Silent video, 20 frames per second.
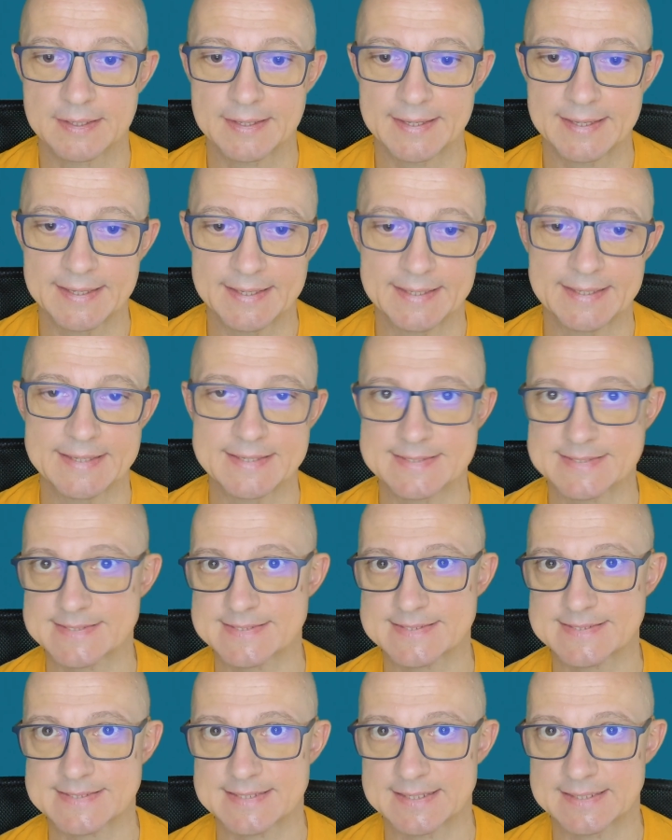and
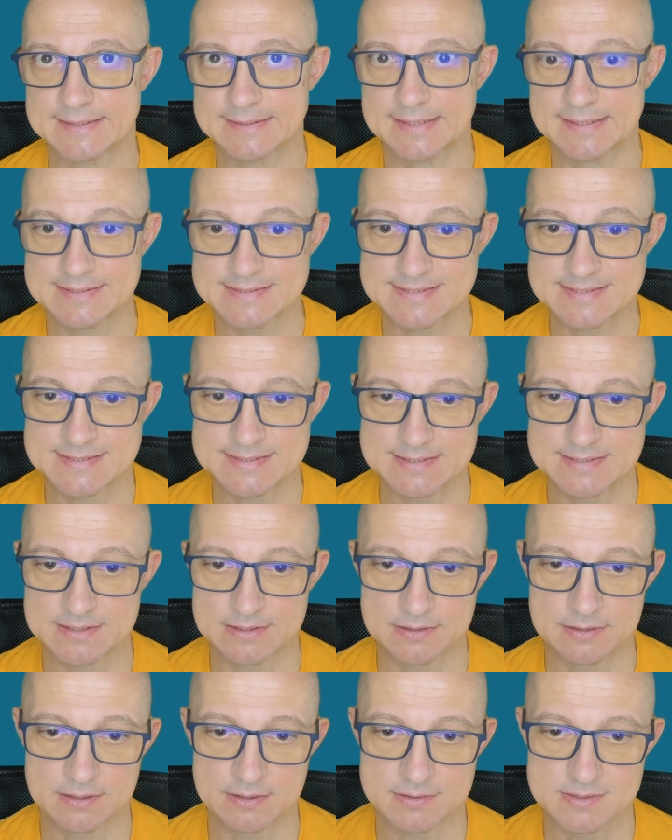that's
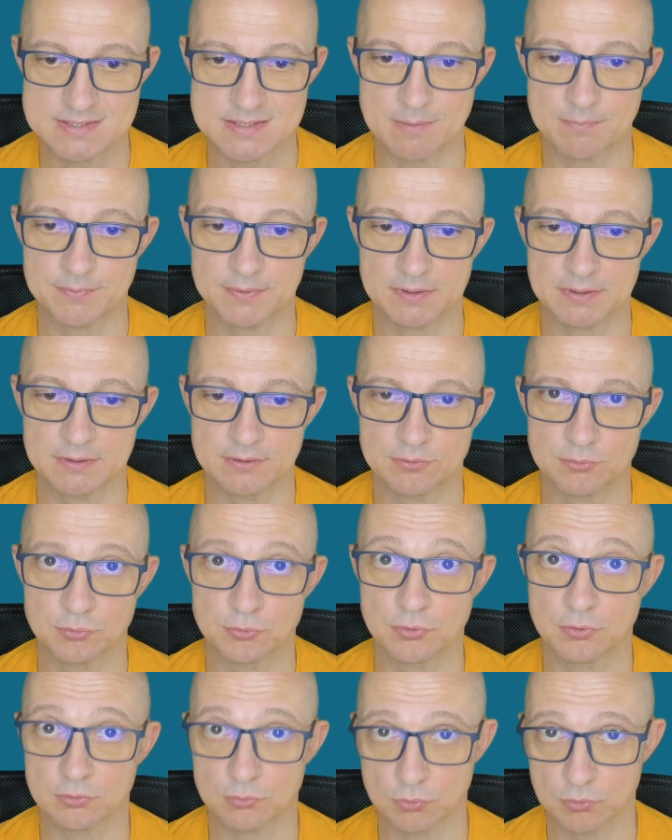something that you
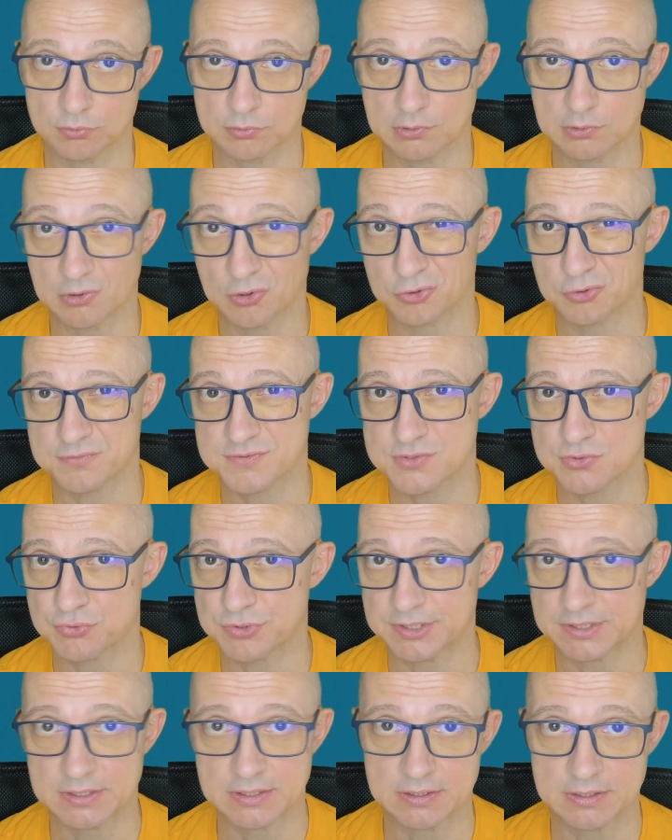don't want. A lot of
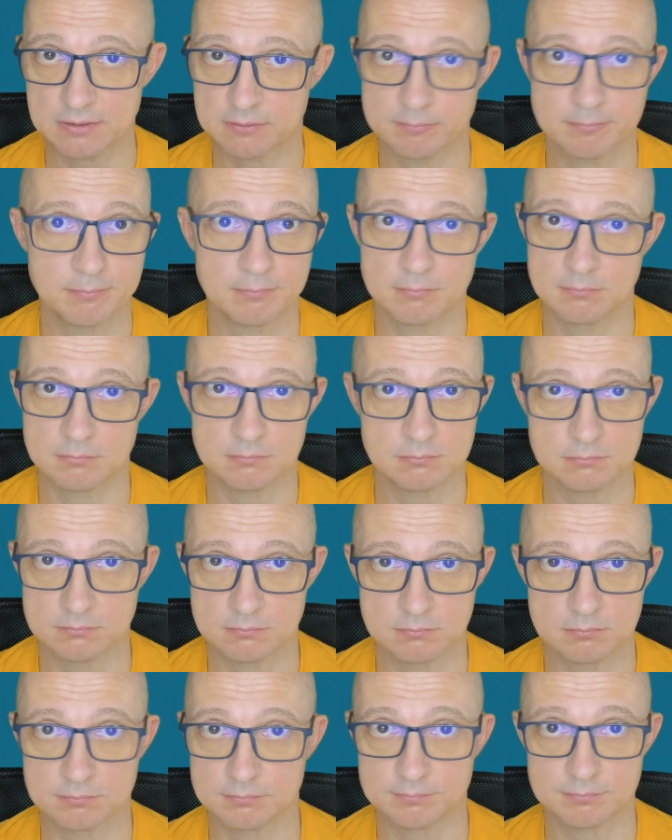stringing,
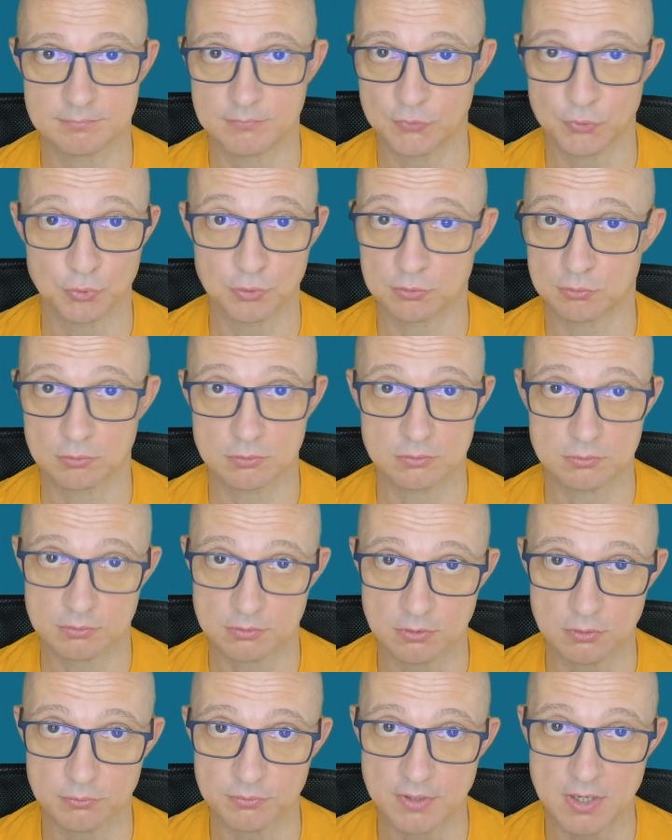you don't want to
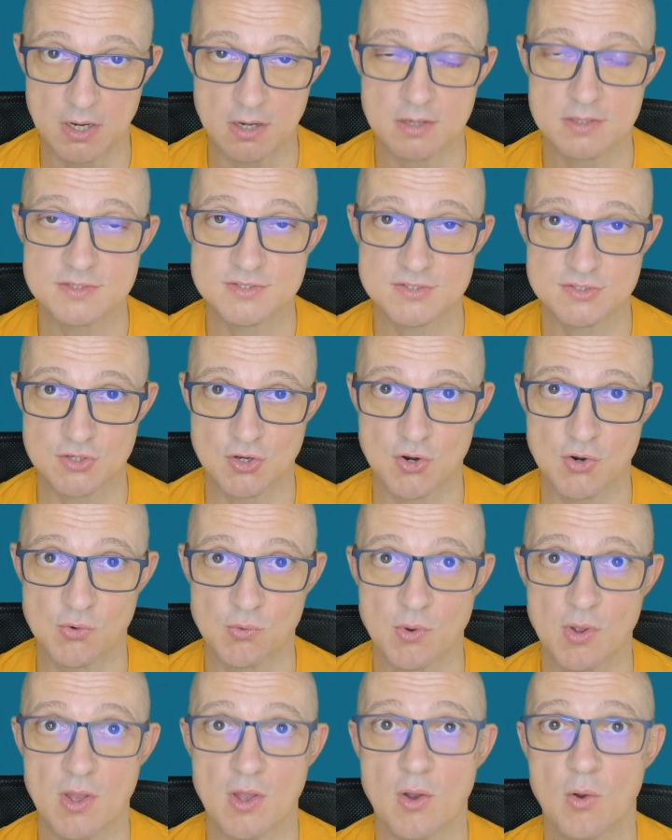go there. So
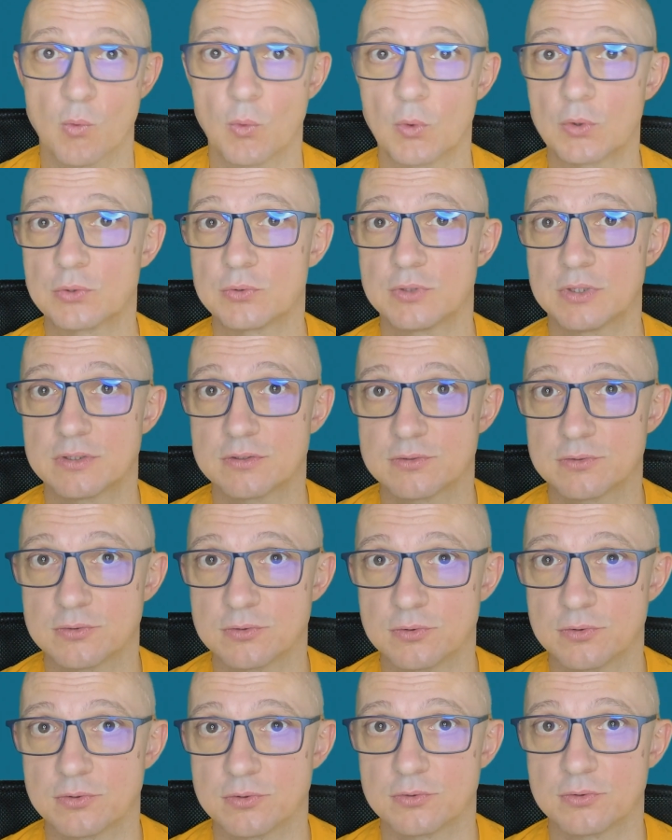what you need to do,
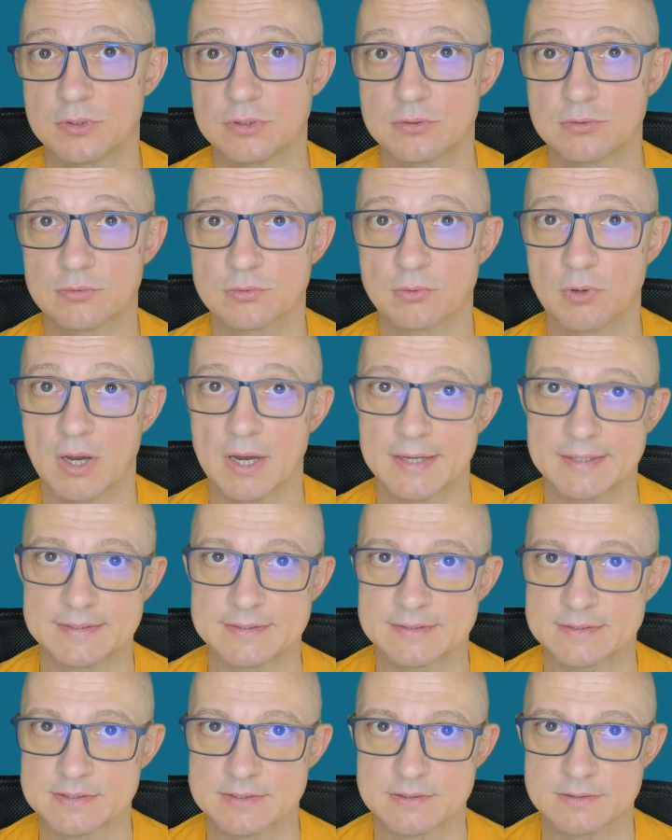you need to
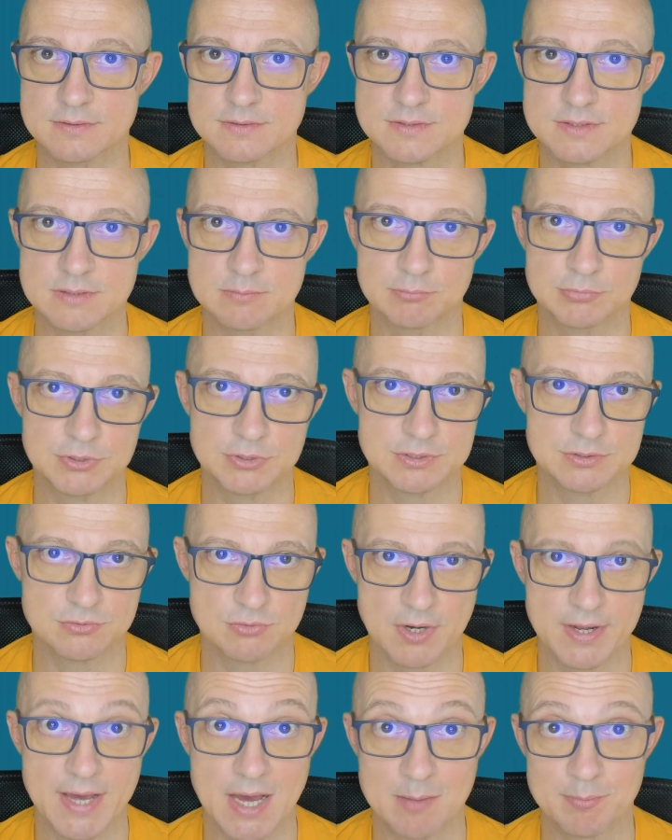either simply
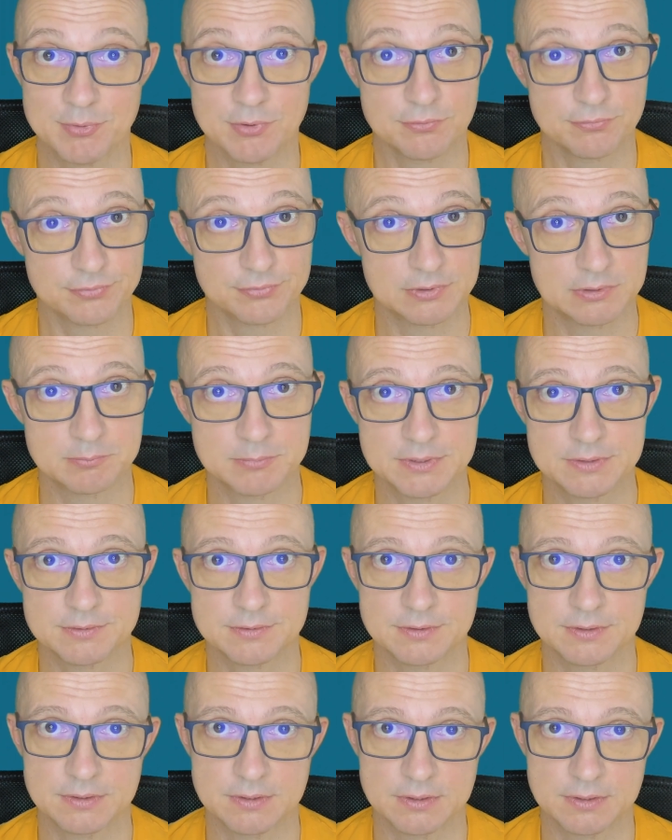dry up your filament
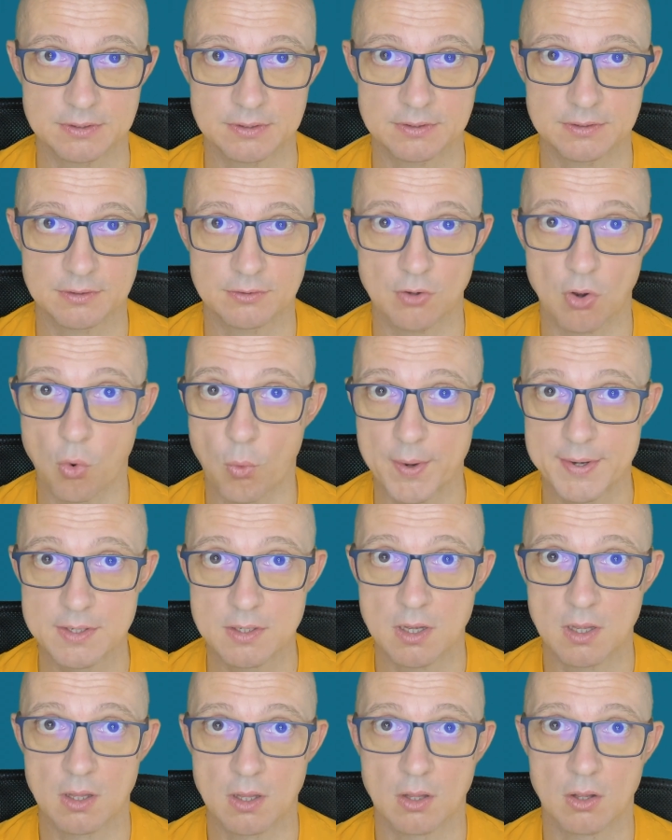in an oven,
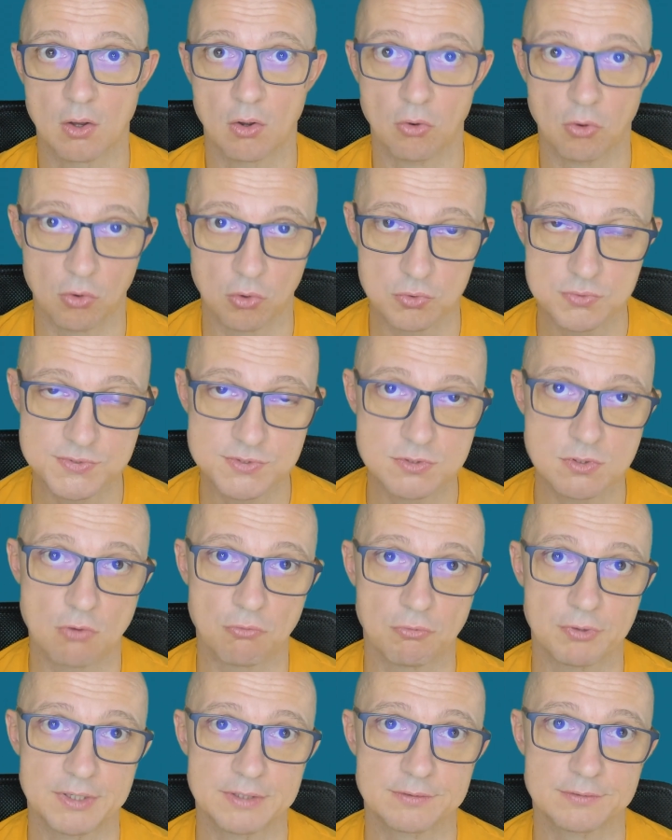or store
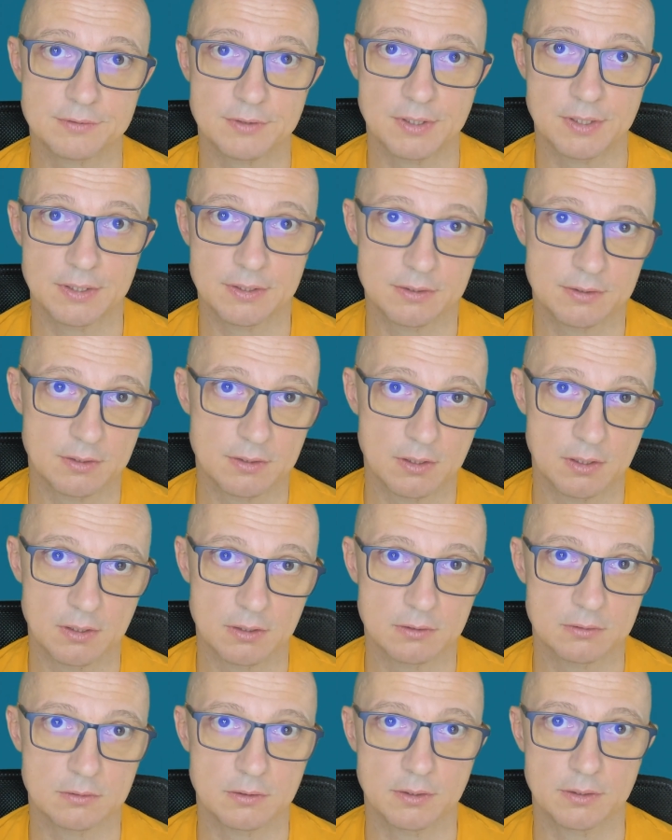it in
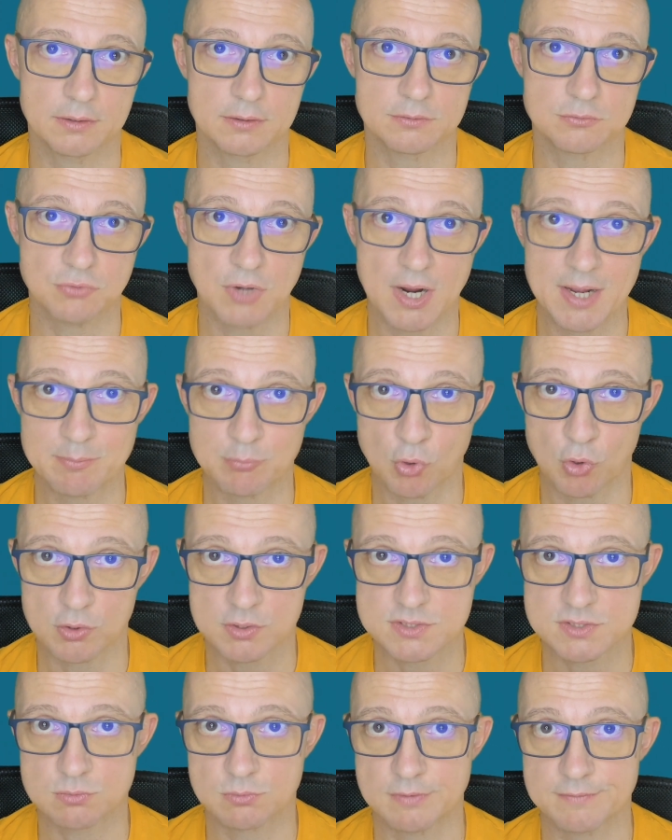a dry
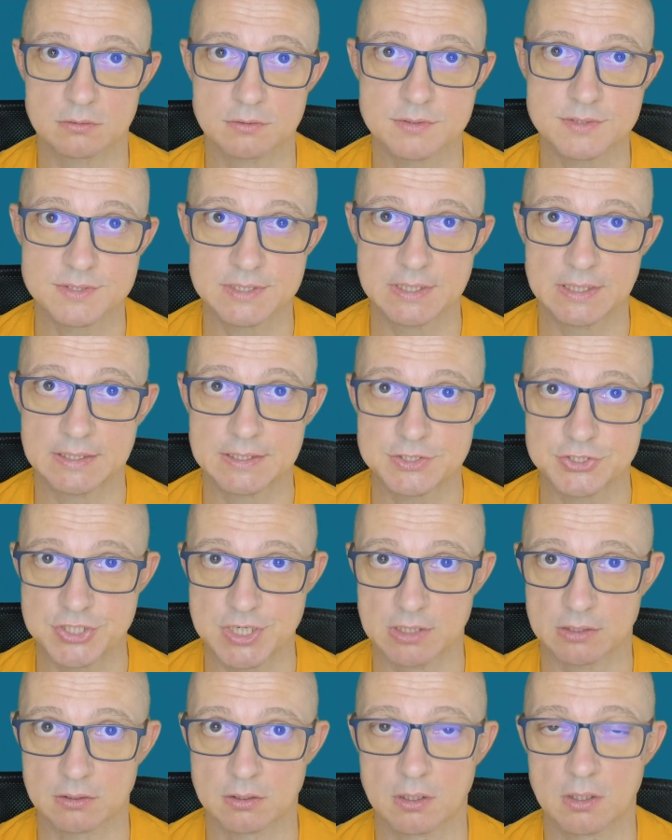box with silica gel